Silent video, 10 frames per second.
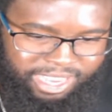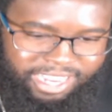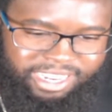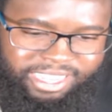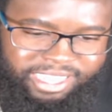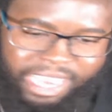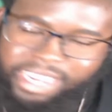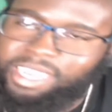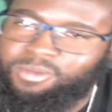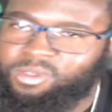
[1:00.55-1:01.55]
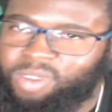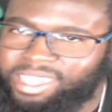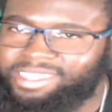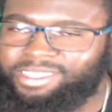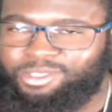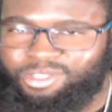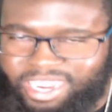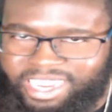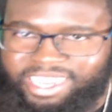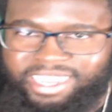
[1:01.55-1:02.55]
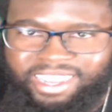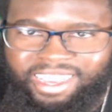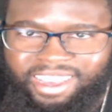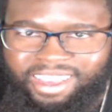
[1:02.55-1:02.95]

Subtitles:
and KD requests a trade,